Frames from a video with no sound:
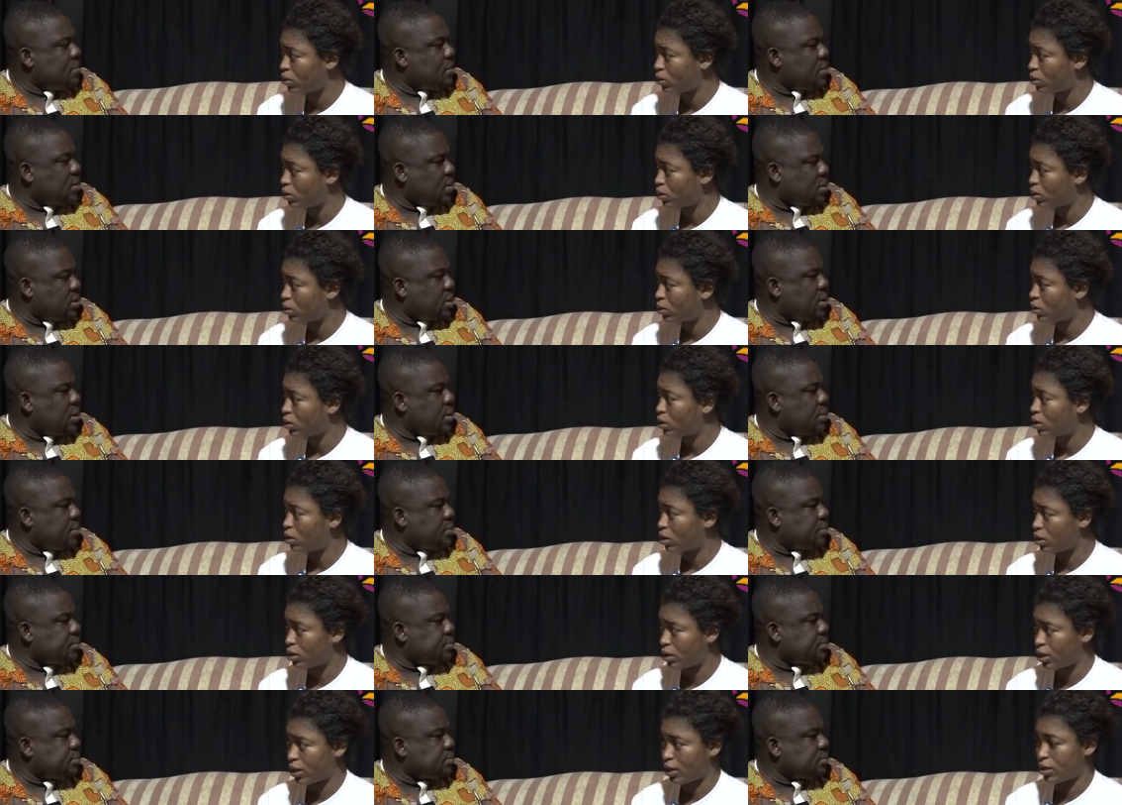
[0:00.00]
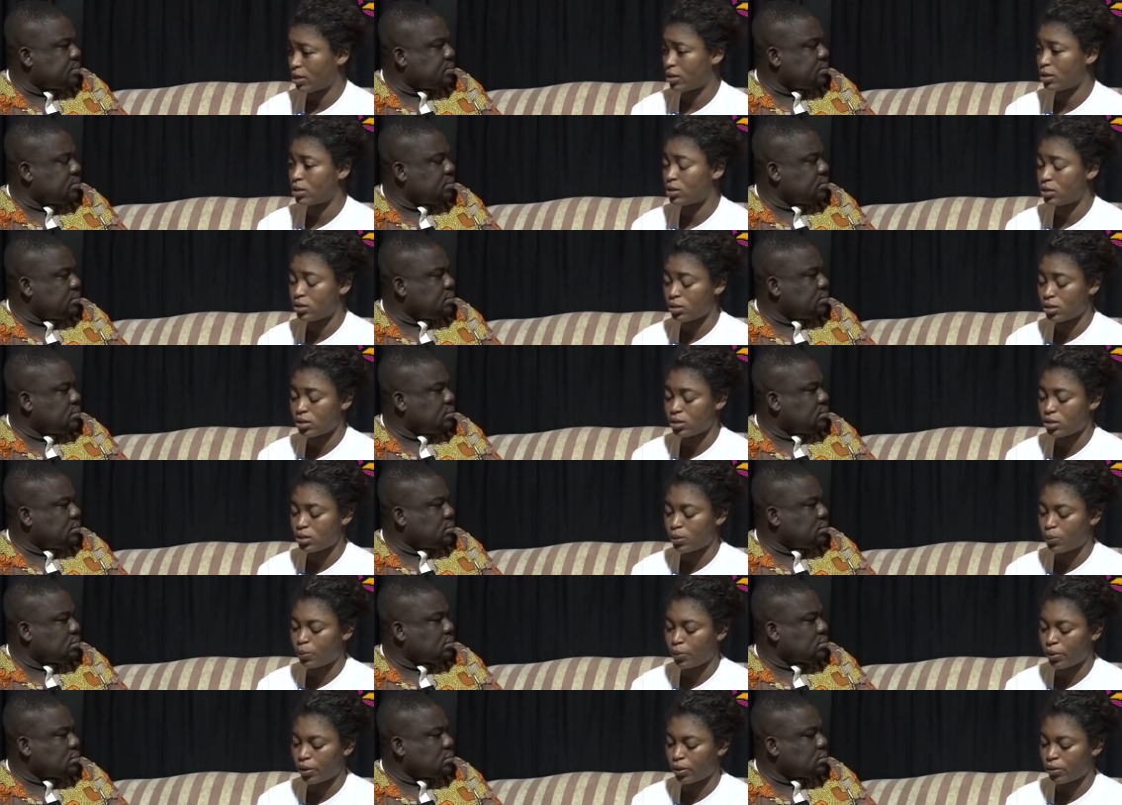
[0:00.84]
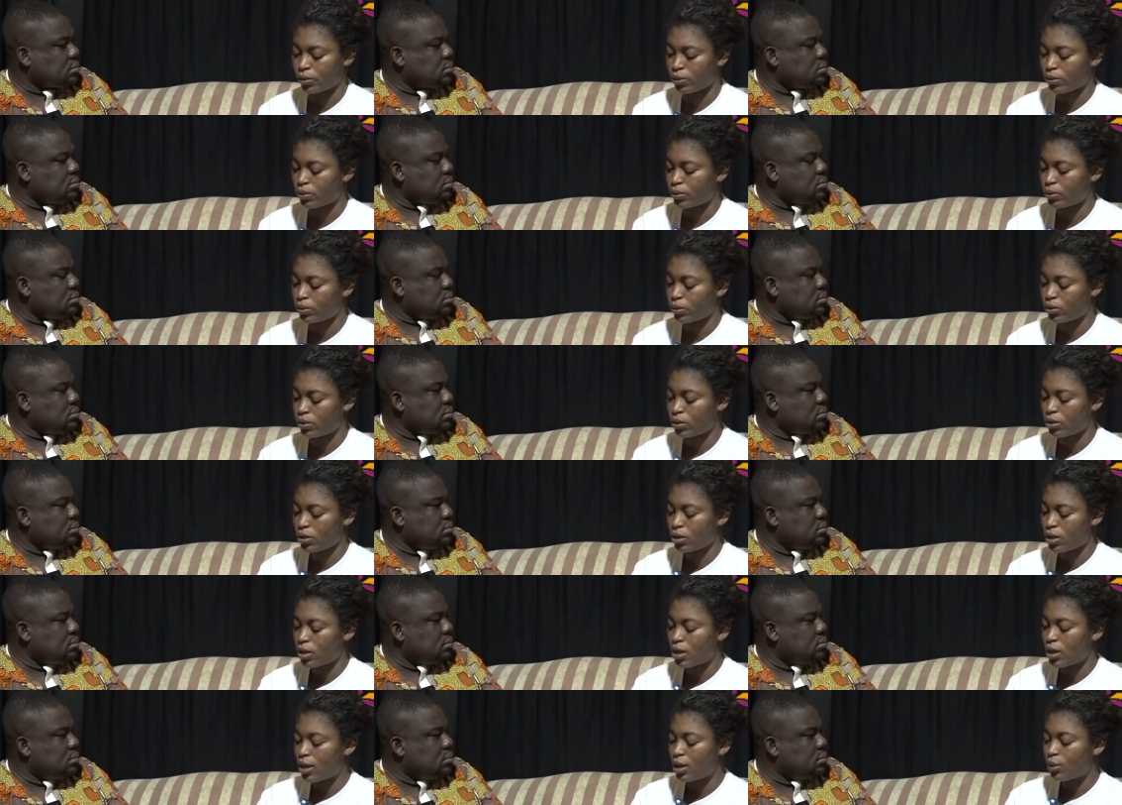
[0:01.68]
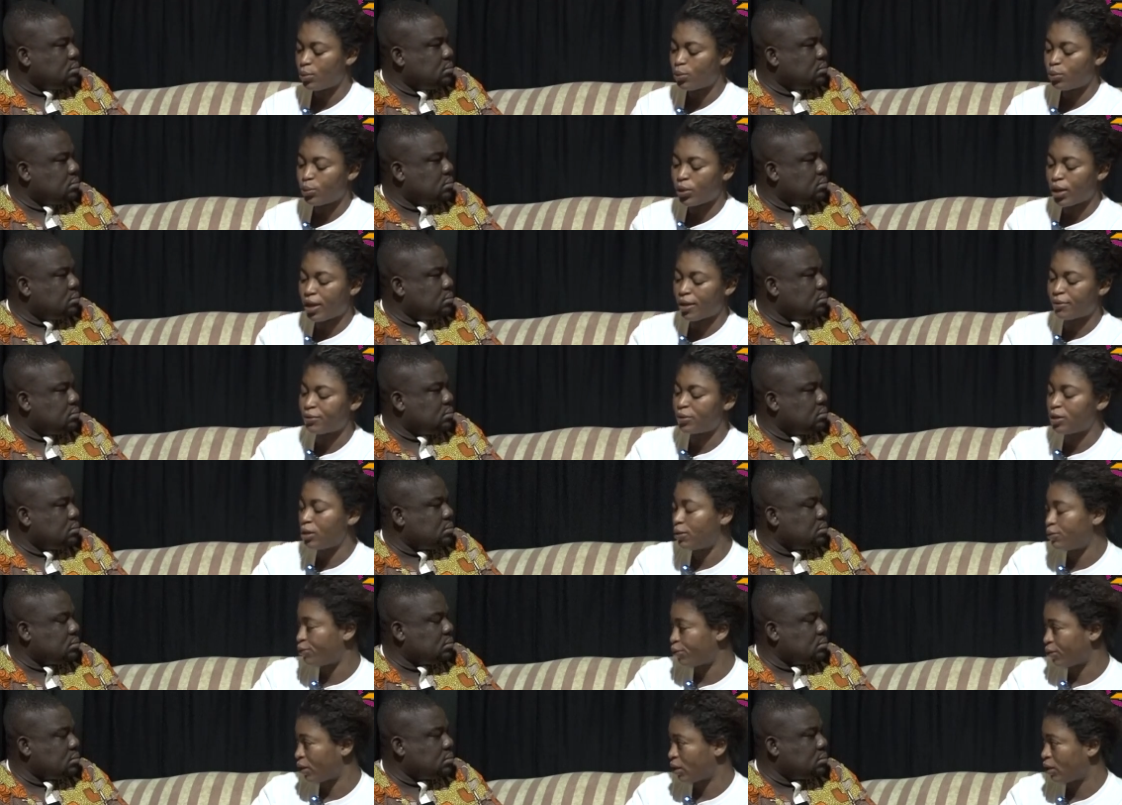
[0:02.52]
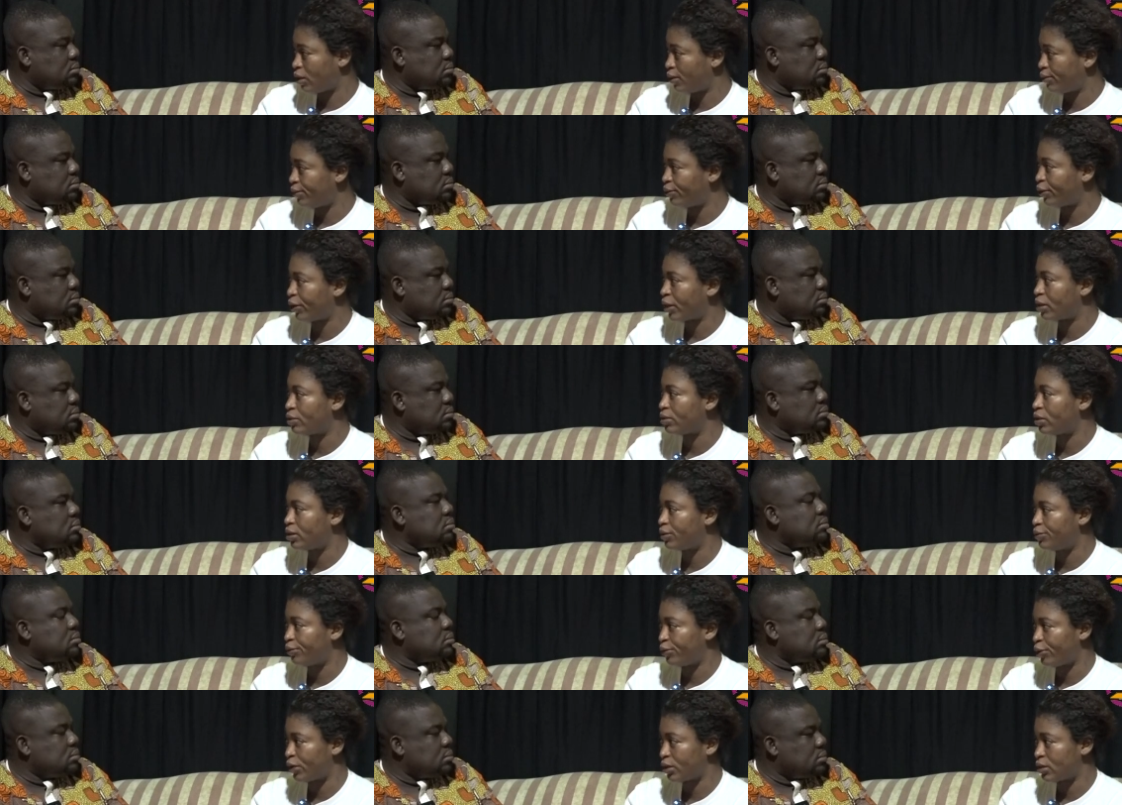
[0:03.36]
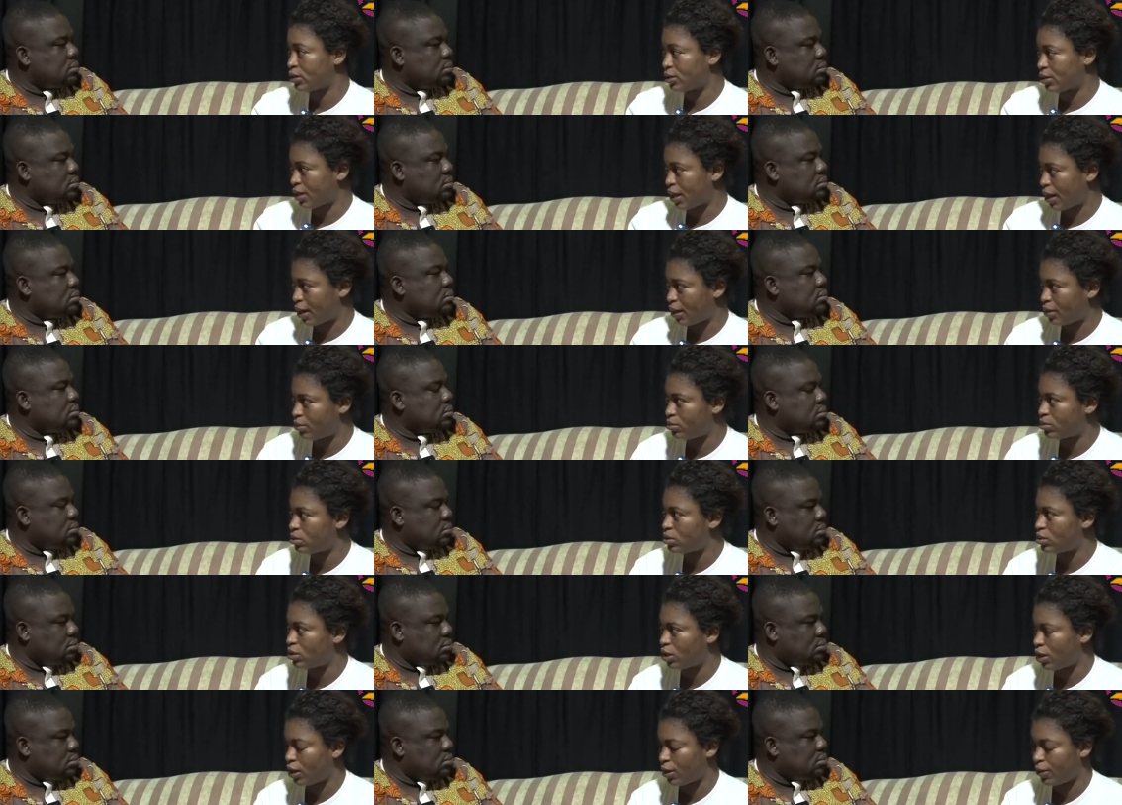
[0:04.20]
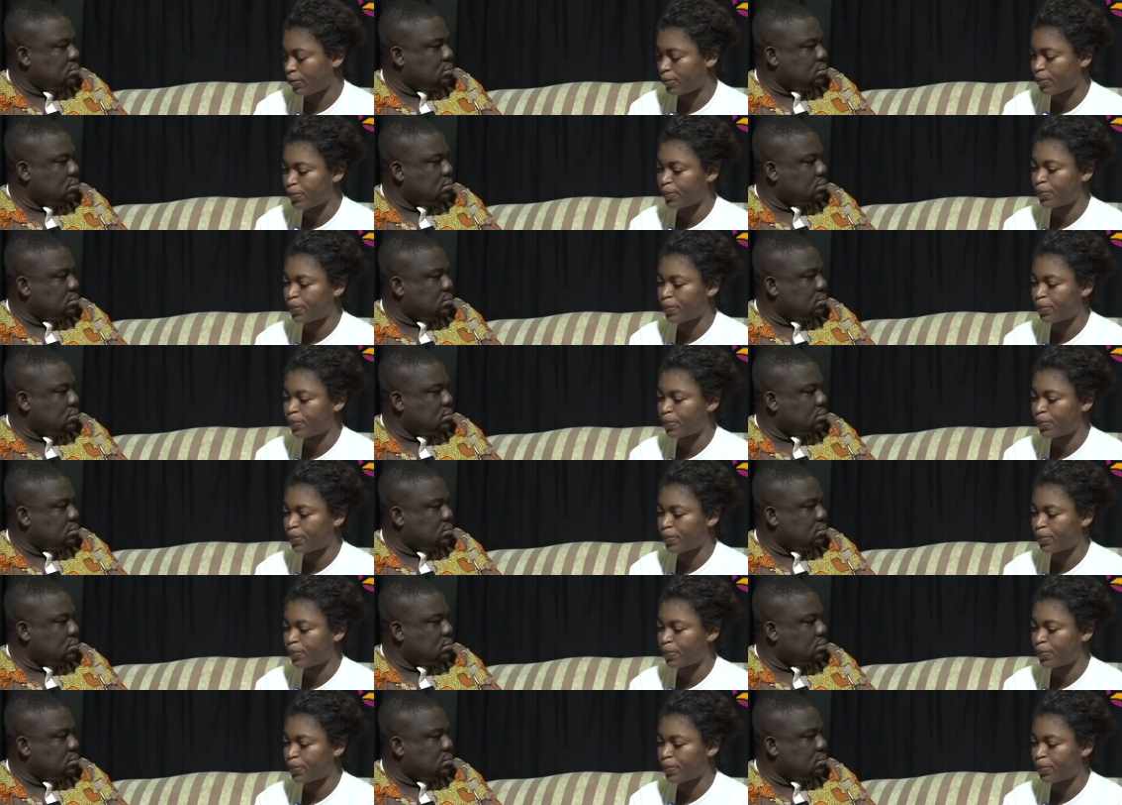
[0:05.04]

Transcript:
Speaker 1: Okay. Yeah, it's, it's a pill. We have different, different, different types, yeah.